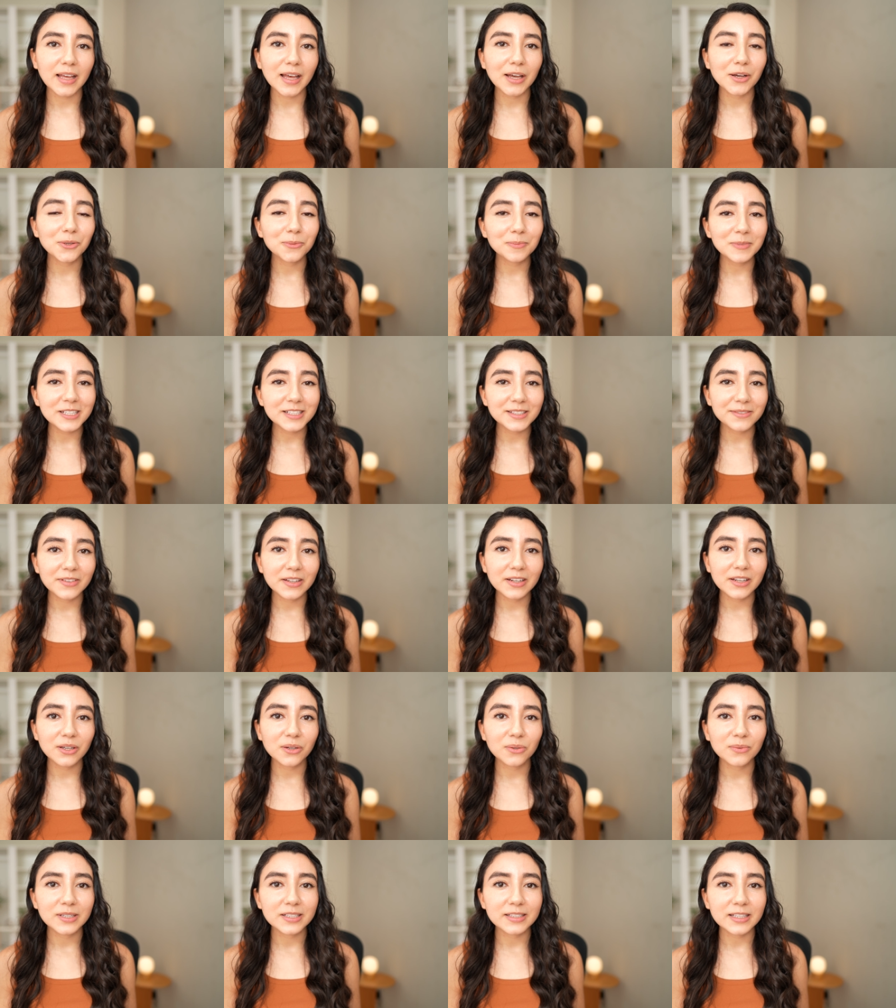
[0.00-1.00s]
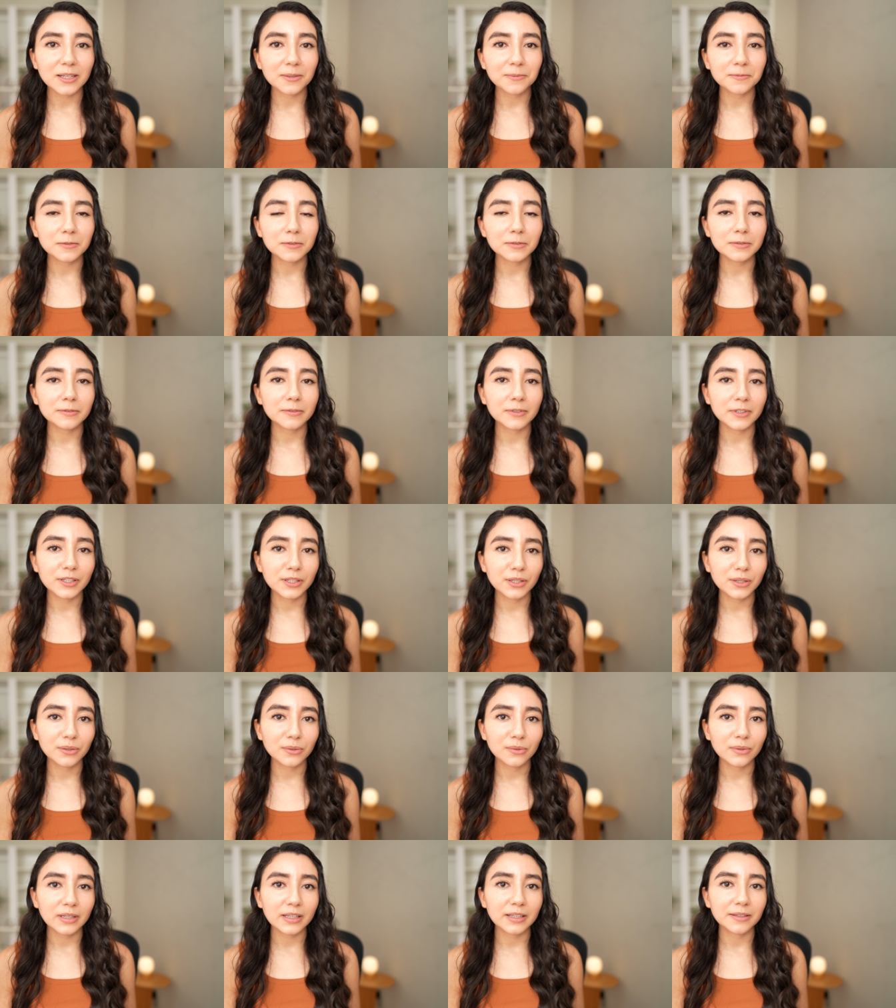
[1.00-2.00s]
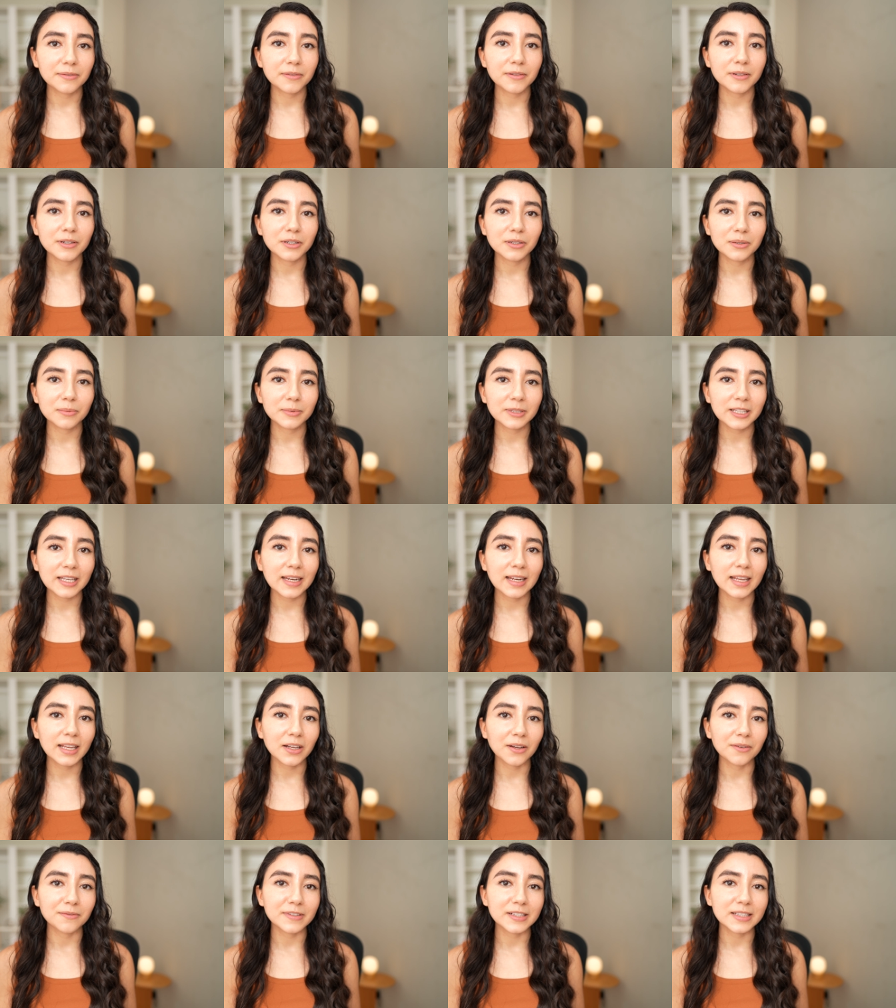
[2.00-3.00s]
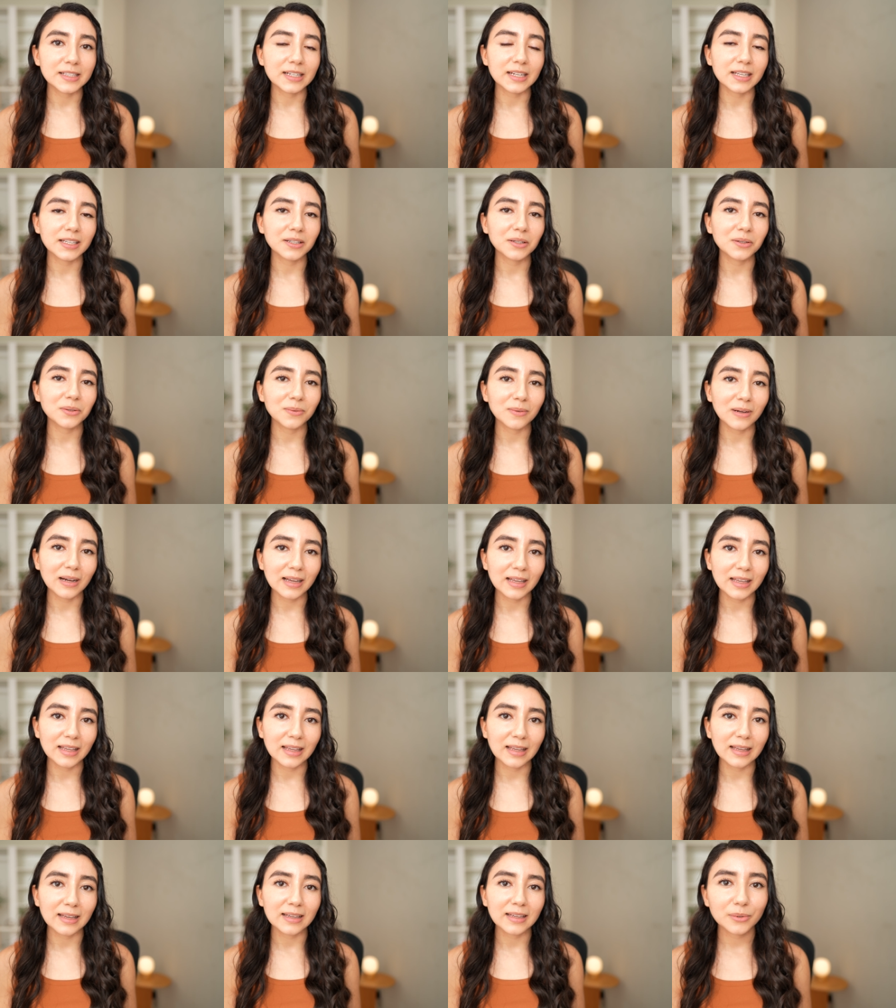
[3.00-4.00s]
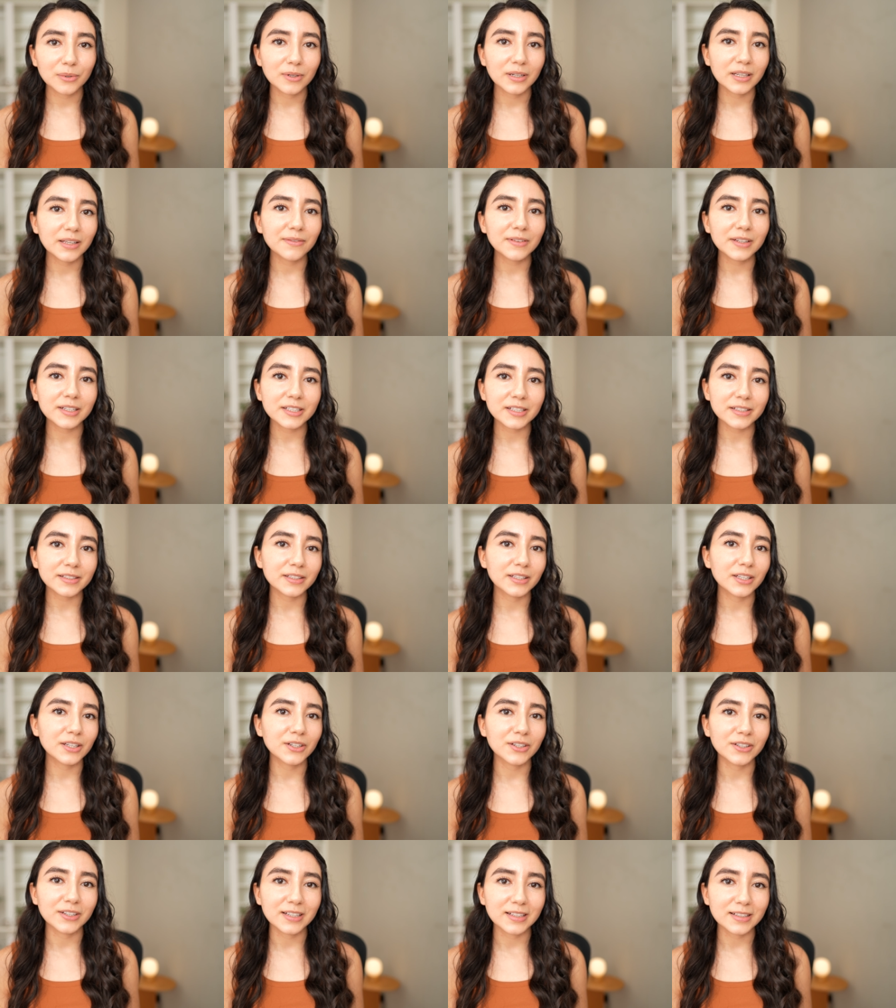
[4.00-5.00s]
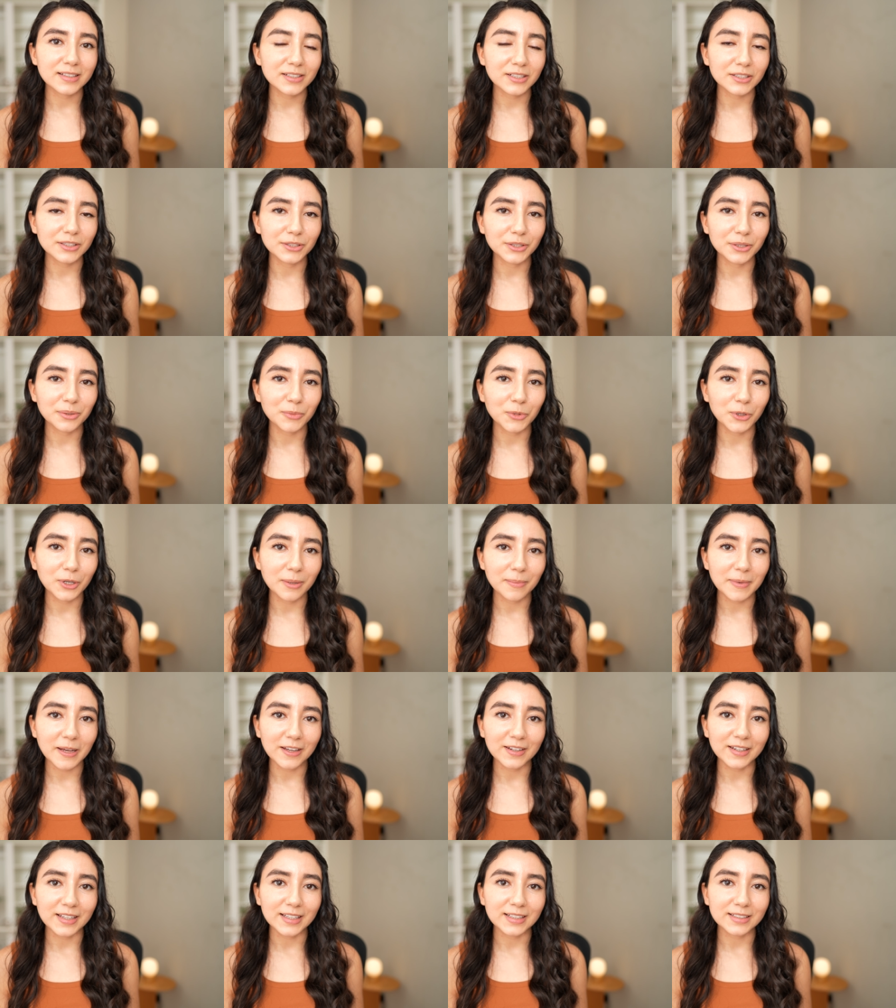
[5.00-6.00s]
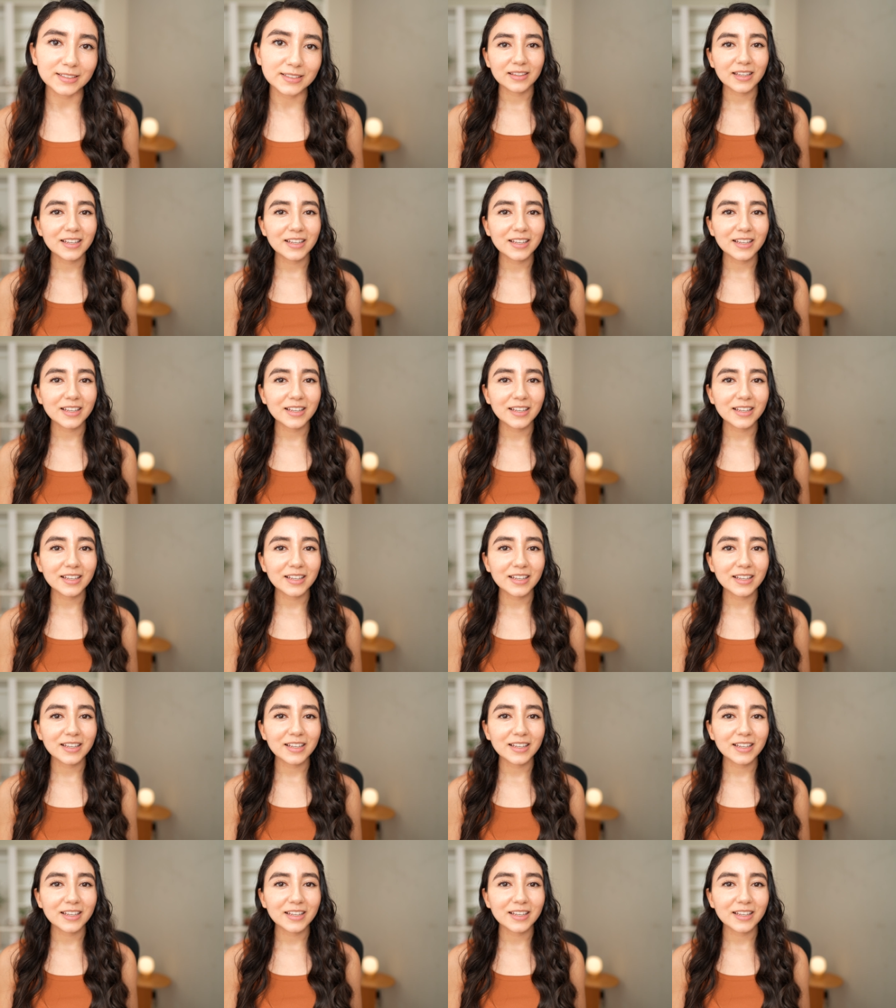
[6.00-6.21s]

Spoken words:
I hope this video was helpful for you if you're planning on visiting Hawaii or even just curious to learn more about it.